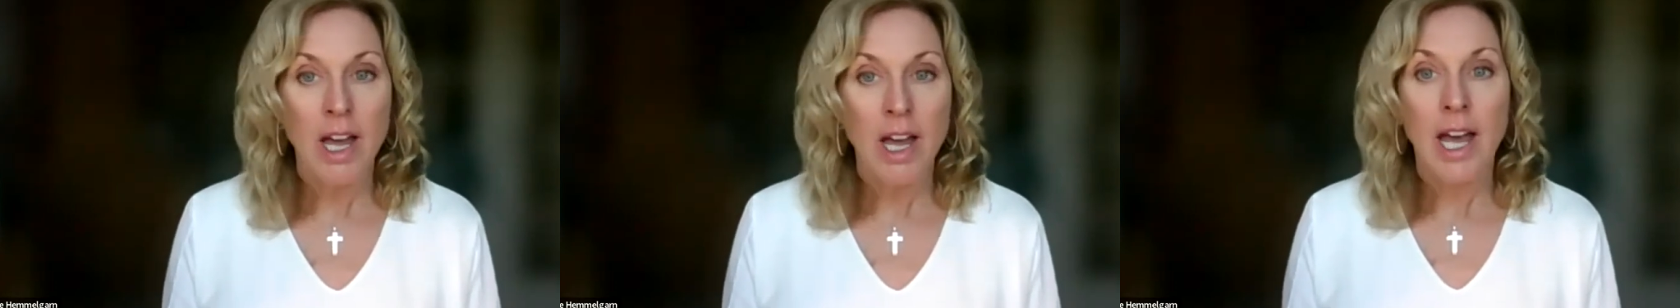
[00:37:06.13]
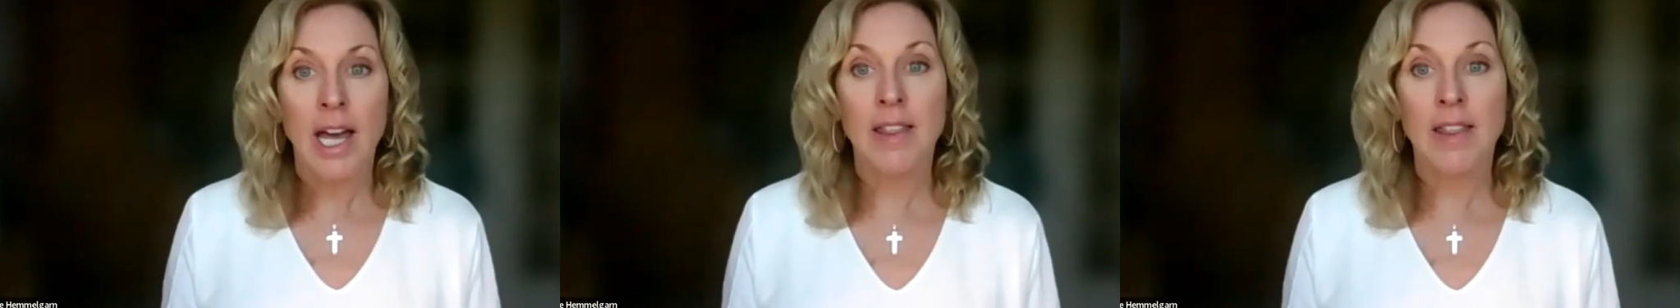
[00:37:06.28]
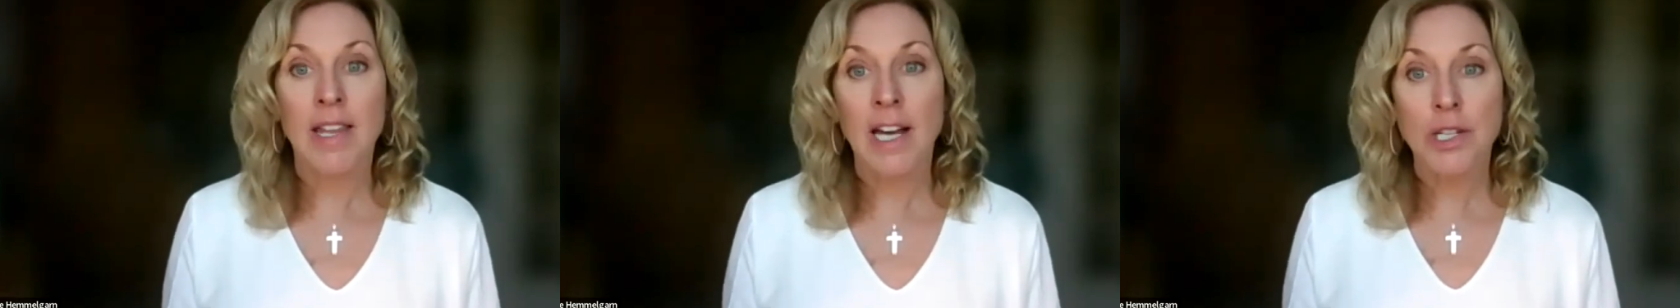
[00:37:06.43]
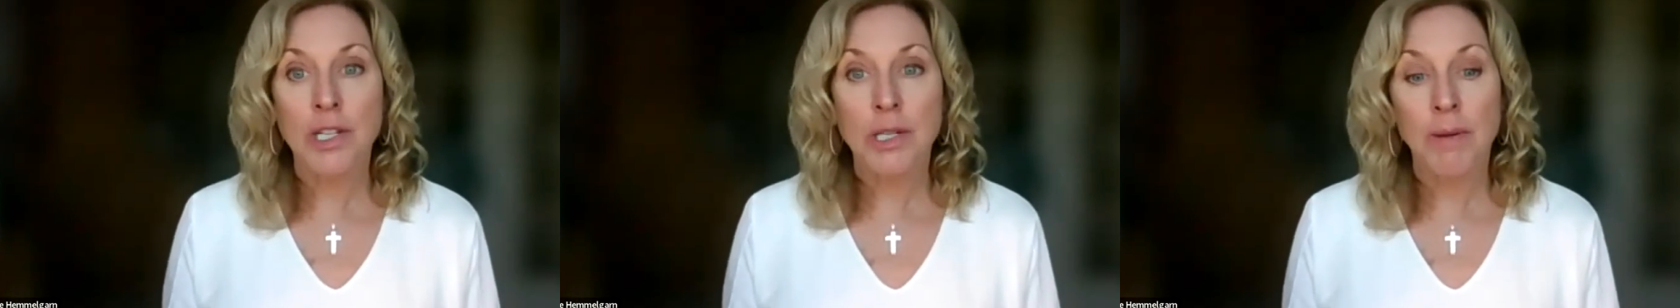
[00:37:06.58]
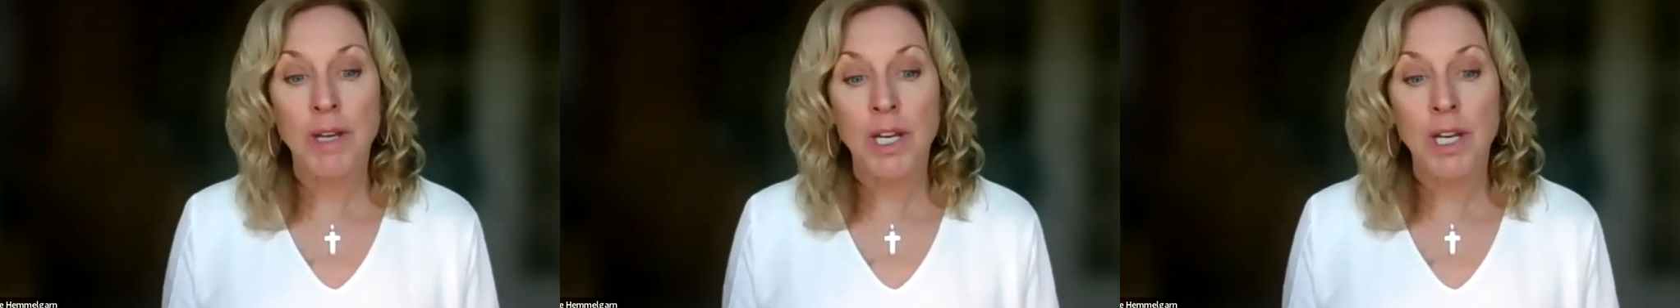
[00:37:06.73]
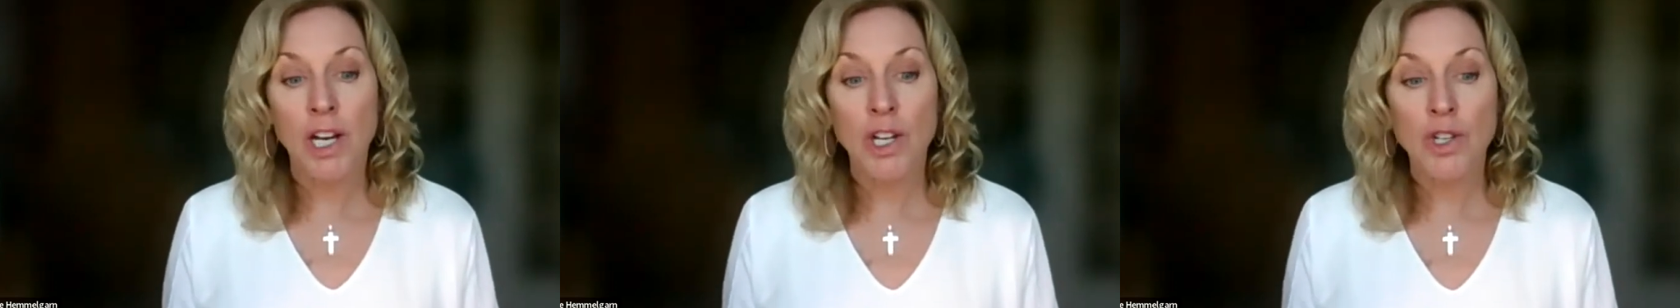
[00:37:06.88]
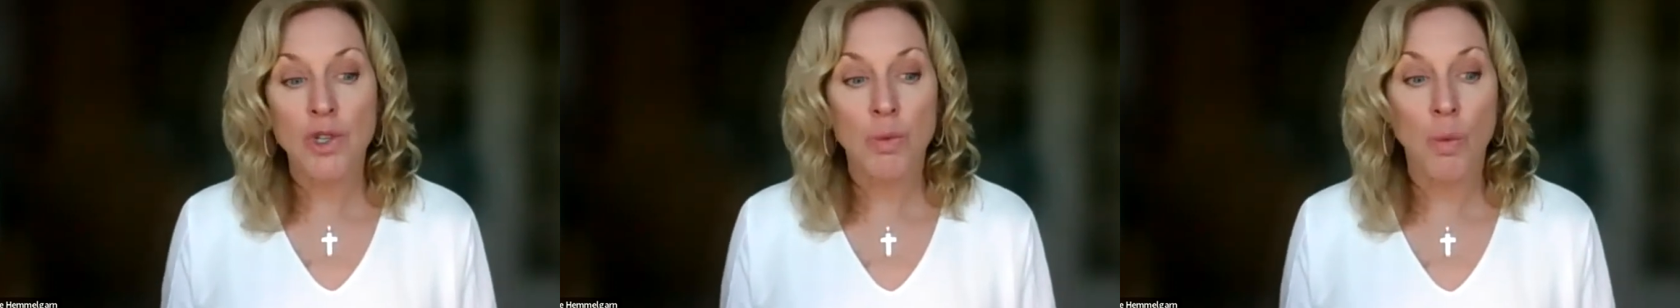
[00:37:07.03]
And that's
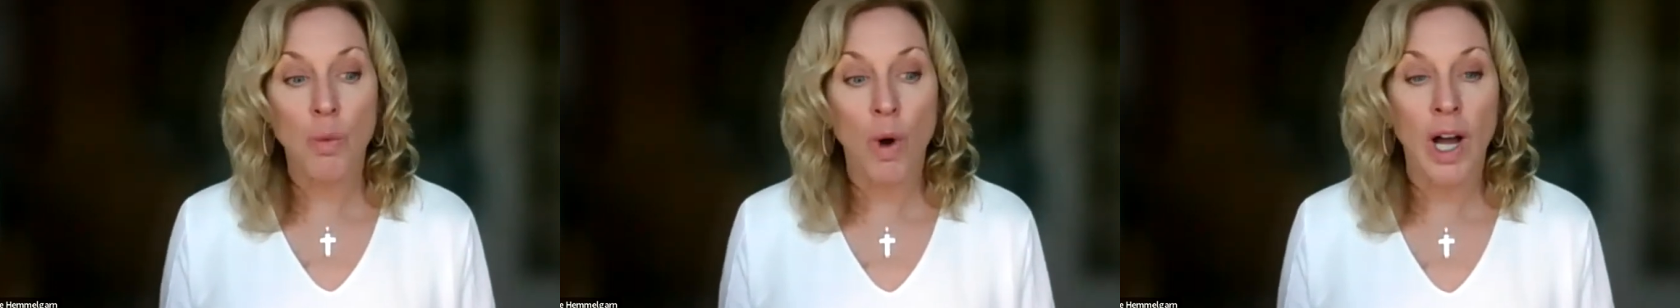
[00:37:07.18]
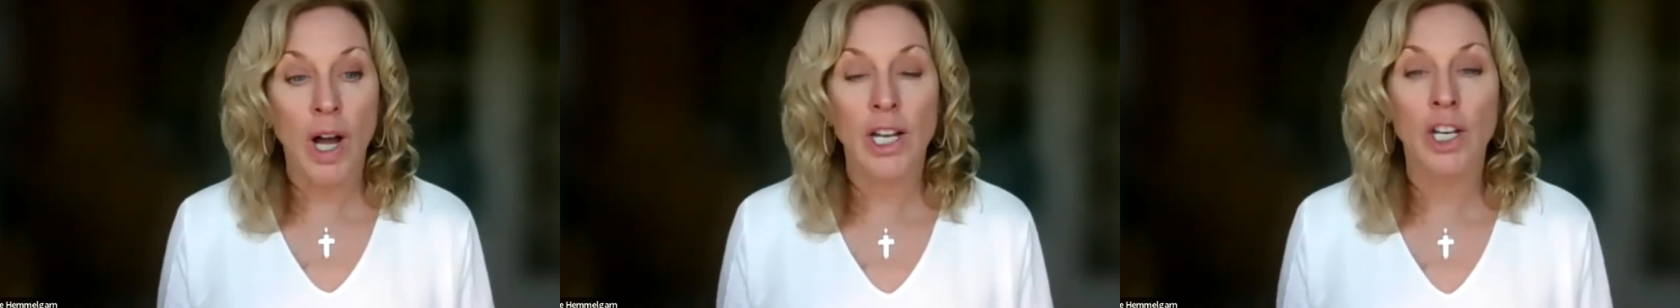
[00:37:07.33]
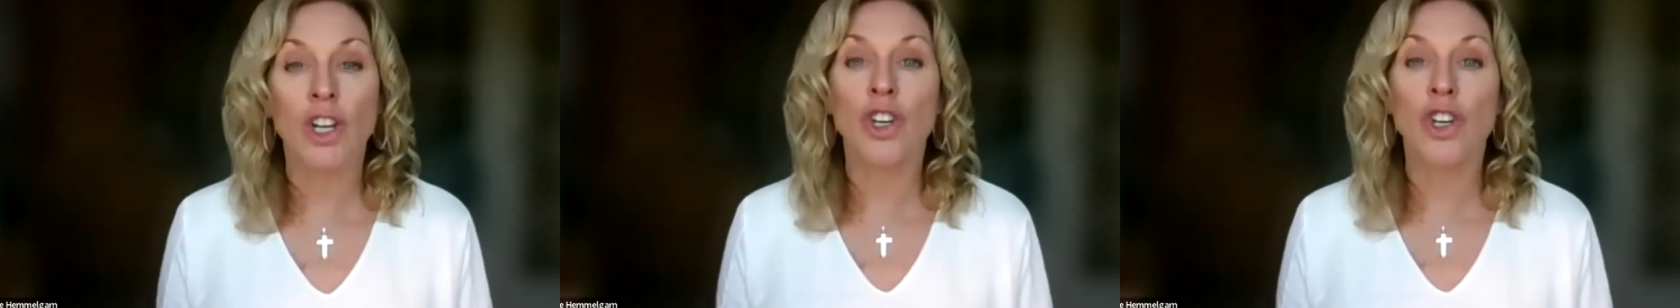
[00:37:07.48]
because, one,